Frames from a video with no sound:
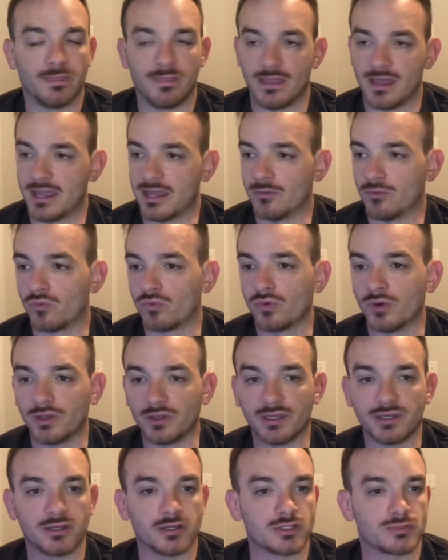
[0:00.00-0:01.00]
It
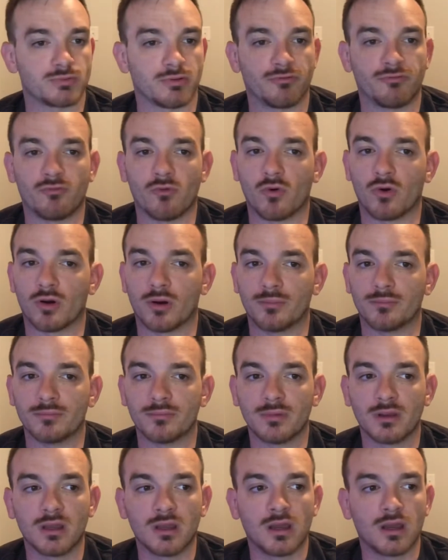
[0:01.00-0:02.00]
really does perform
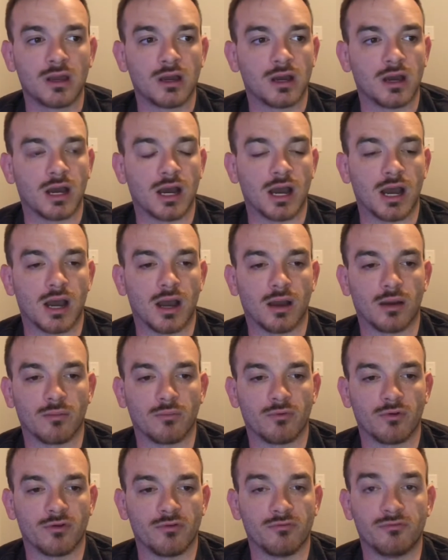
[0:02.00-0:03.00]

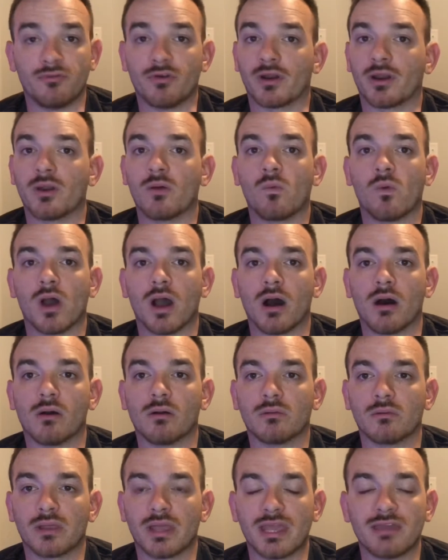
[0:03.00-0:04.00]
very
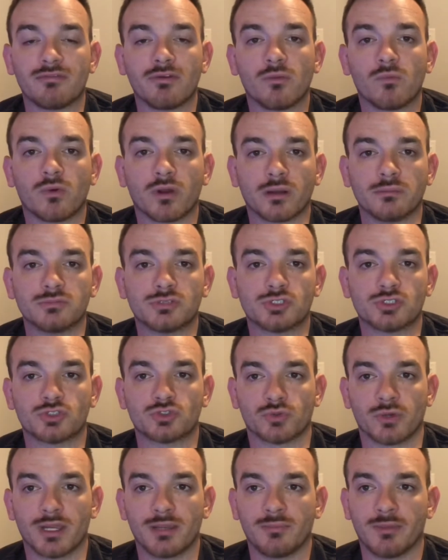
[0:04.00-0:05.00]
well. Even when I'm
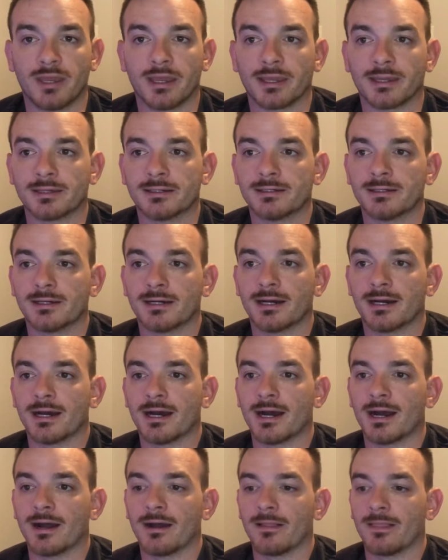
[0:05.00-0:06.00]
streaming,
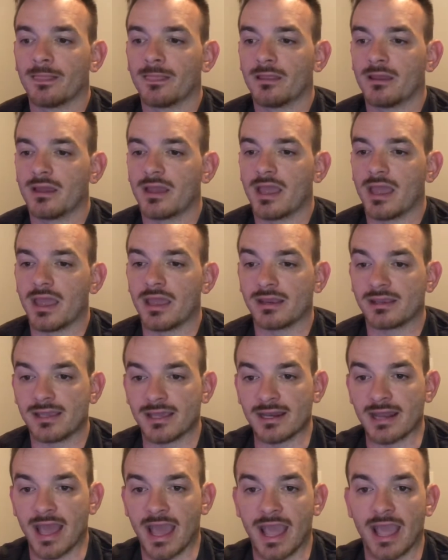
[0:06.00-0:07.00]
it
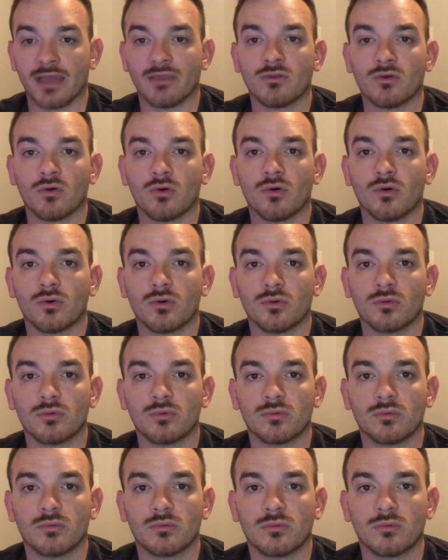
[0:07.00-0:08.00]
can
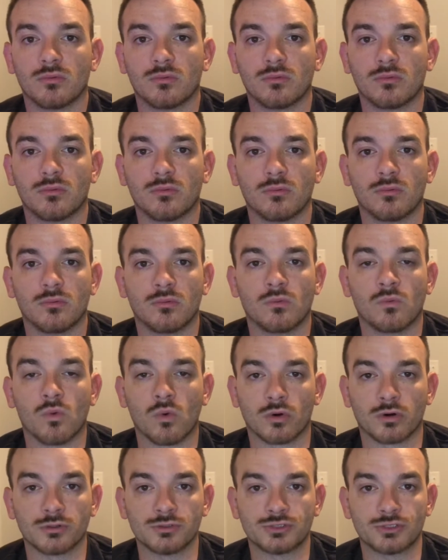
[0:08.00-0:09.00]
handle
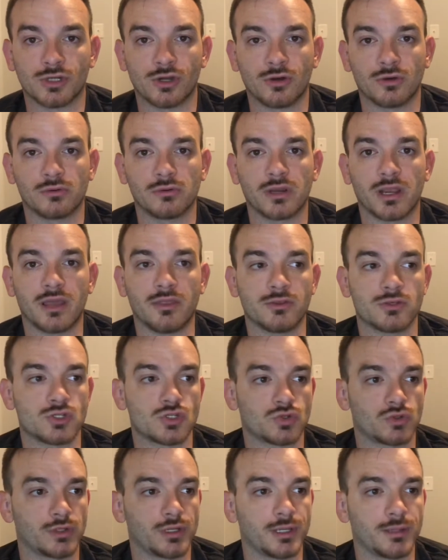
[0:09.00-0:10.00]
Warzone and the
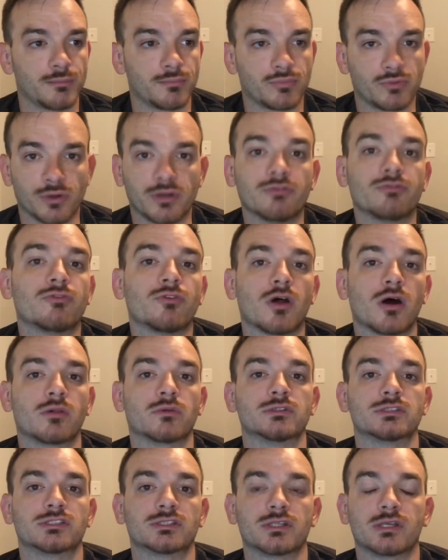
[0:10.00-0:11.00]
stream pretty
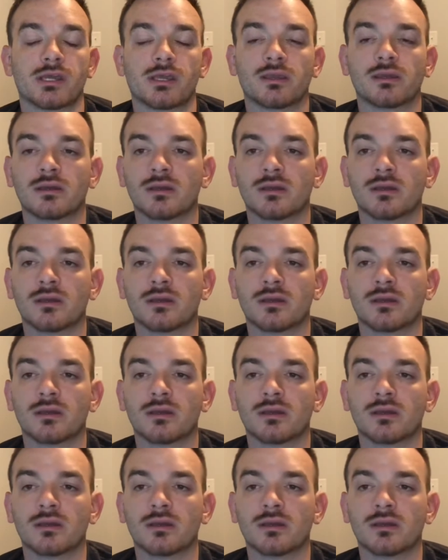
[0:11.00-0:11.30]
flawlessly.